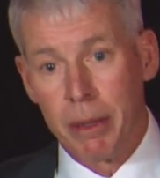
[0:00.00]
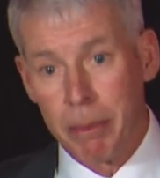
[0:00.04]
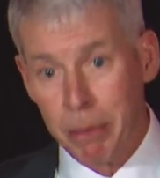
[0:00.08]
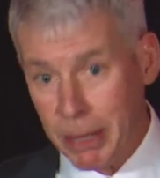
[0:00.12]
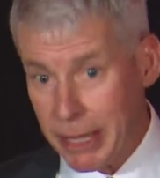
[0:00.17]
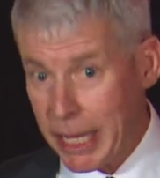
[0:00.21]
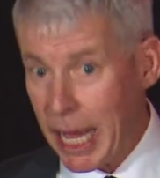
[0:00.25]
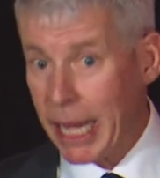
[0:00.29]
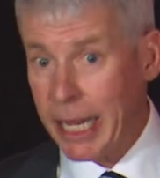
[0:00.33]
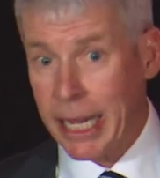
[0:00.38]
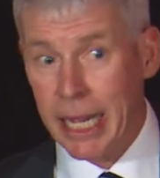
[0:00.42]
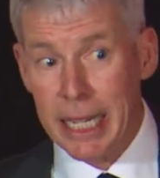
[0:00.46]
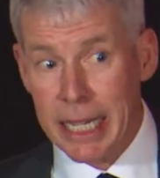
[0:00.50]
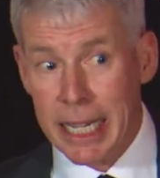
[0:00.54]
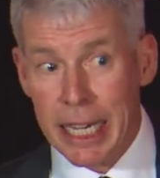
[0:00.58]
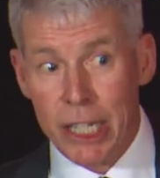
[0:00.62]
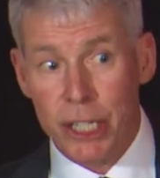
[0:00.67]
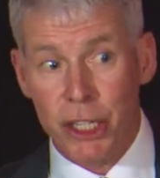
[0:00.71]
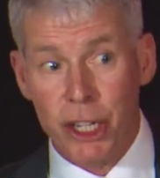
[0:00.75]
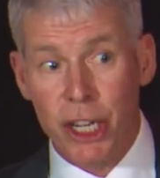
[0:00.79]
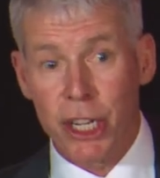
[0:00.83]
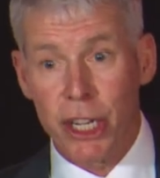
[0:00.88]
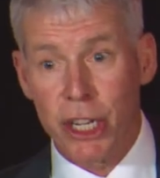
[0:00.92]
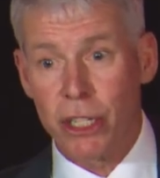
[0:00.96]
But that
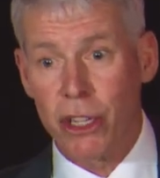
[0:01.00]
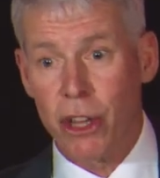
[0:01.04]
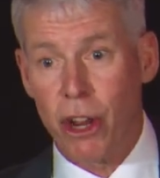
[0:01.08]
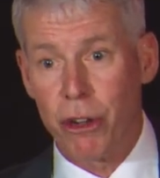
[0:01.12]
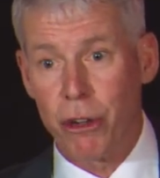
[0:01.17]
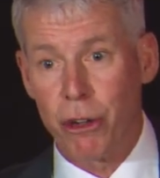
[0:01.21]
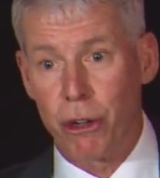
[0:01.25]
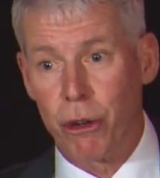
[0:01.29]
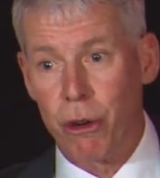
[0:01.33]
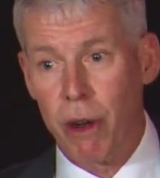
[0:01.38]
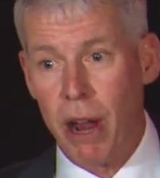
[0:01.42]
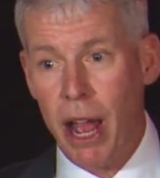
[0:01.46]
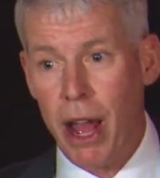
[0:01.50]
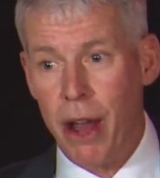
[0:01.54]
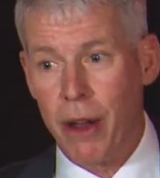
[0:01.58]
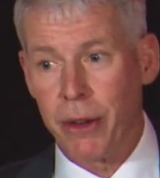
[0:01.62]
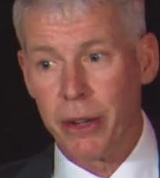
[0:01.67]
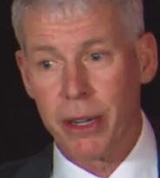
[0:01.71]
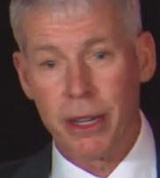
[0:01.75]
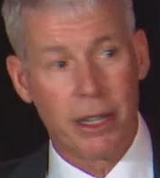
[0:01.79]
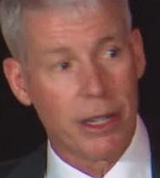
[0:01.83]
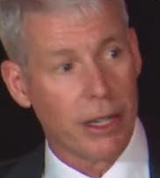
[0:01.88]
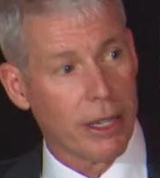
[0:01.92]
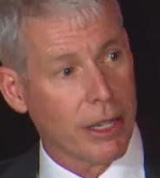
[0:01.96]
condition is
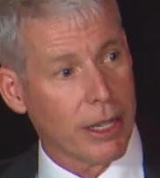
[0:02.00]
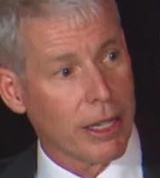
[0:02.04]
underground.